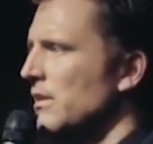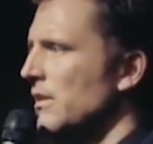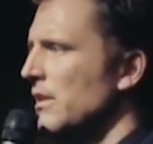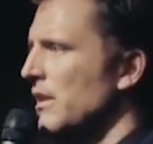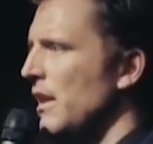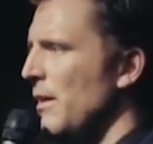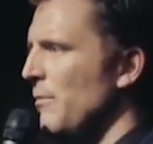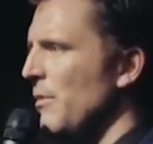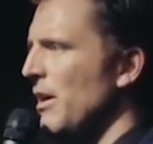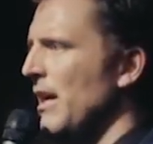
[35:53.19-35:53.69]

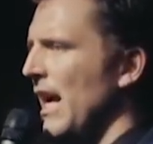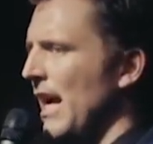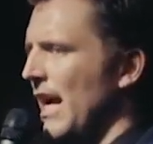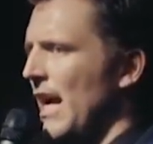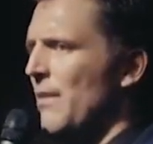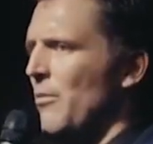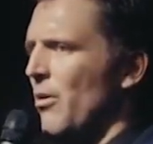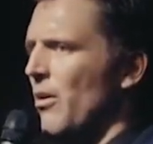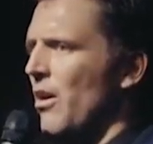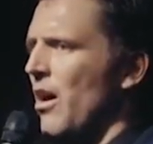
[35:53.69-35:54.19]
and I'm like, I
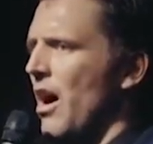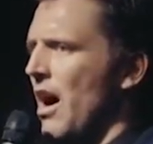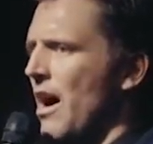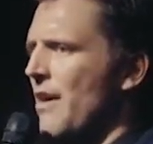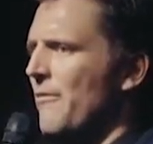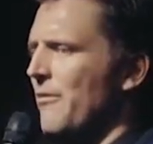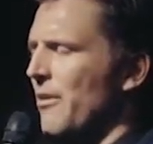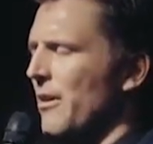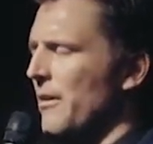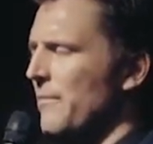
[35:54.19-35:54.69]
got more to
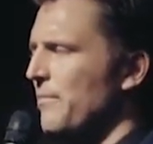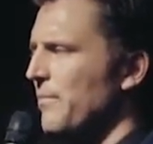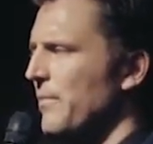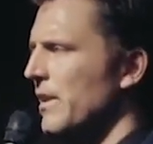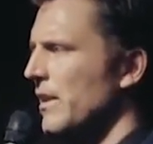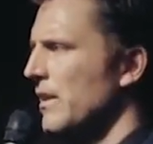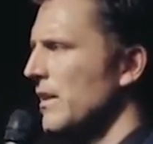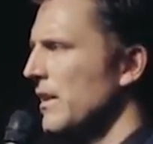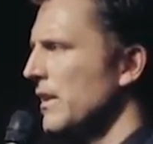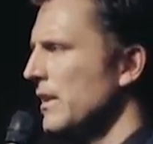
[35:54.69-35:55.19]
offer.
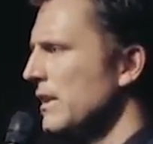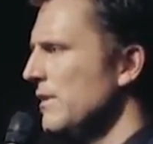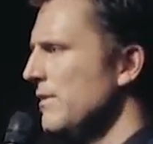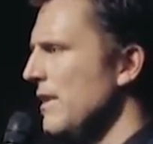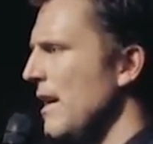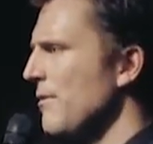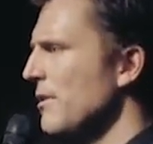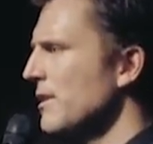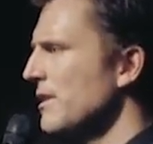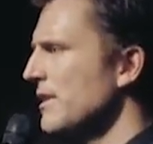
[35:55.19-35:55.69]
You've
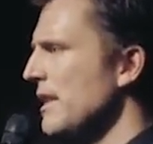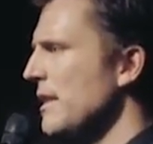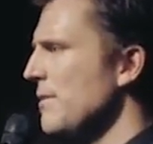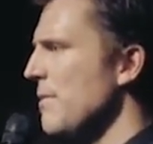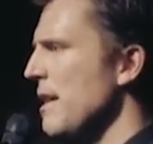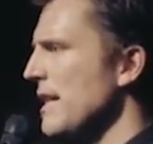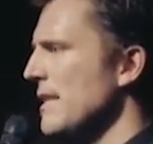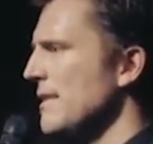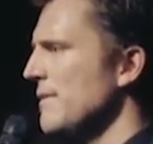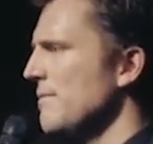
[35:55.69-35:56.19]
never seen
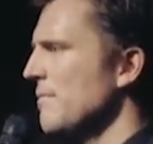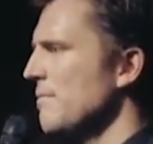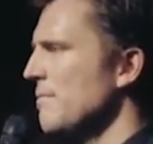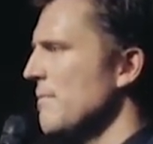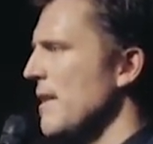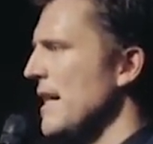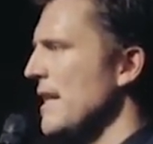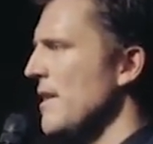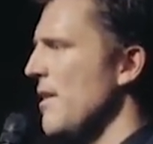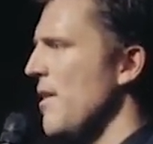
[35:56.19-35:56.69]
my
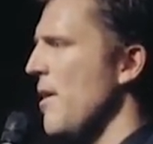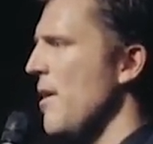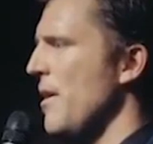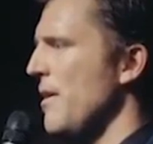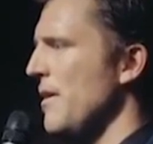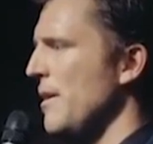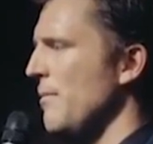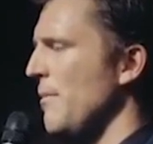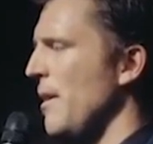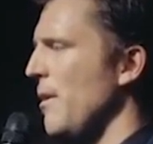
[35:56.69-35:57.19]
mine
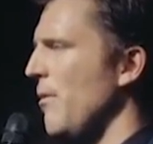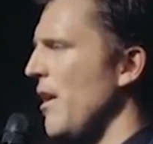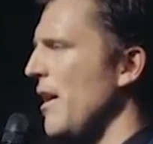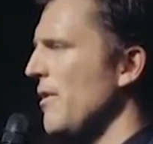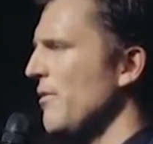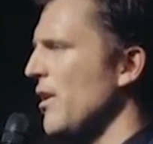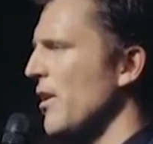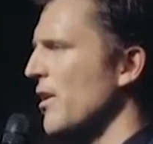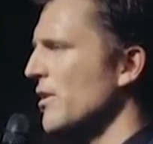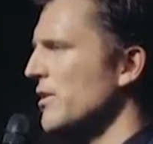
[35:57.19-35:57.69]
hard. And my
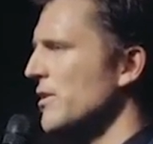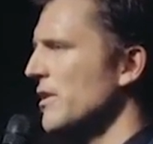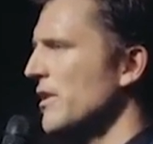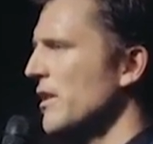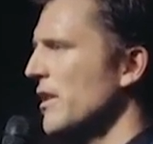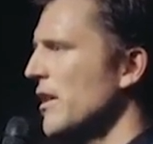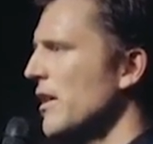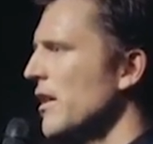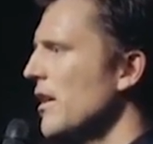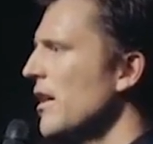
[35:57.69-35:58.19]
wife goes,
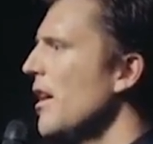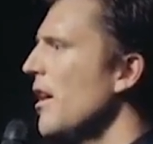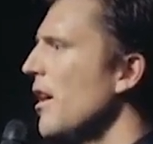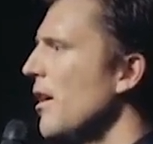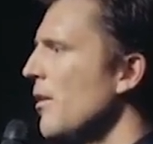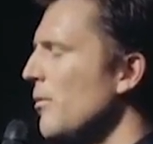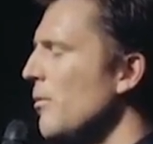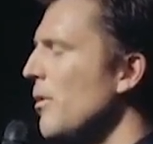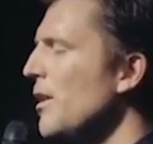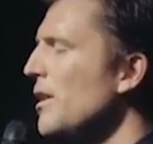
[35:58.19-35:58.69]

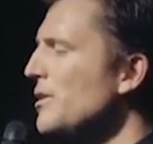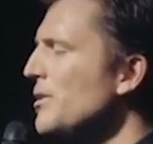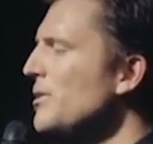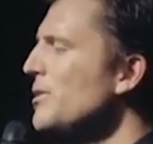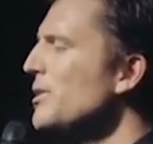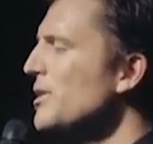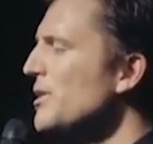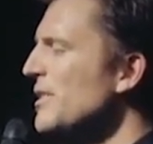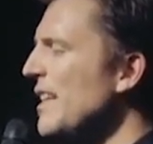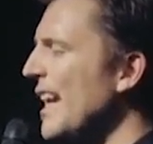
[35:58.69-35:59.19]
What did you
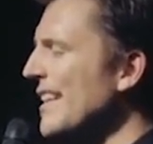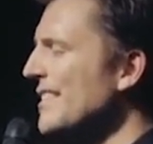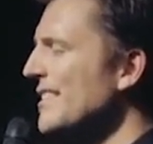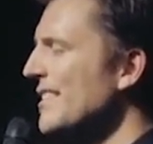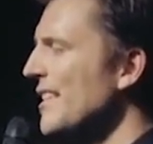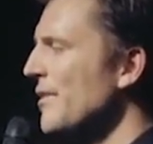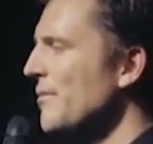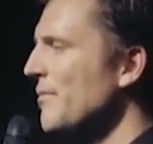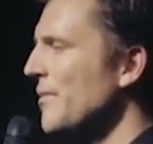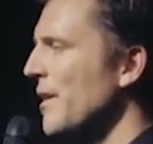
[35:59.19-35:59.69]
just text
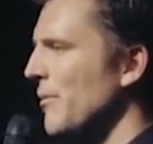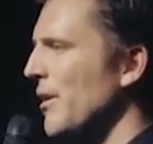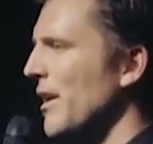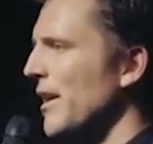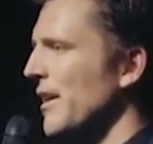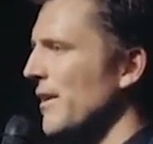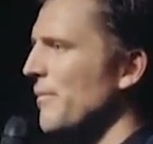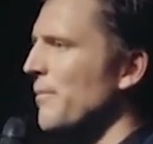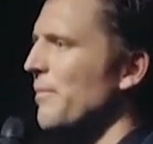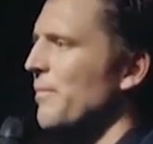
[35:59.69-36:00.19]
him? I'm
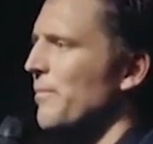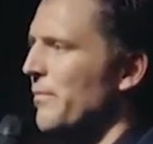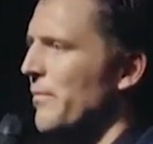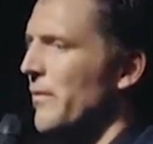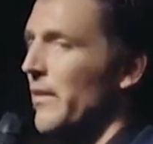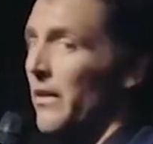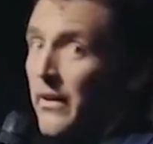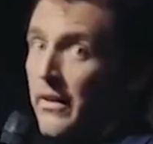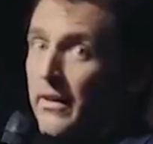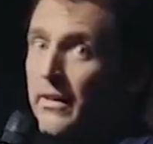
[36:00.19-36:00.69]
like,
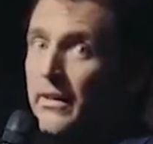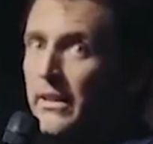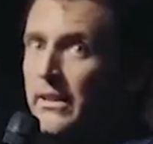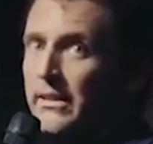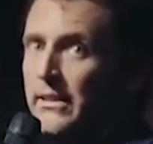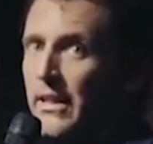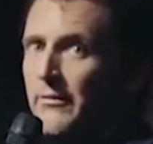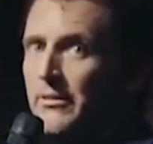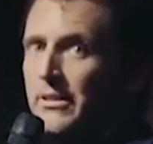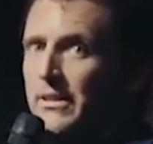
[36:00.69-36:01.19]

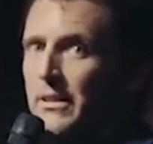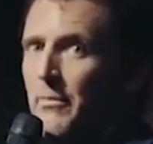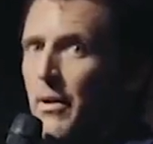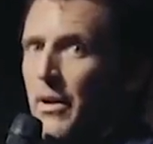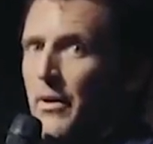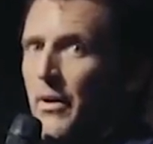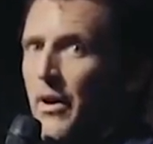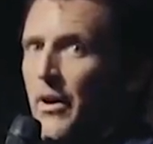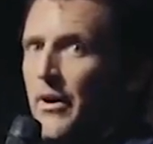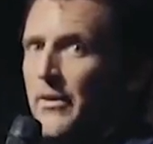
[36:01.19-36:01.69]
He's never seen mine
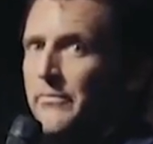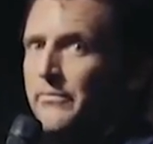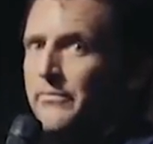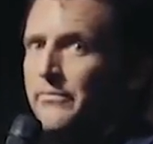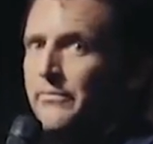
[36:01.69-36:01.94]
hard.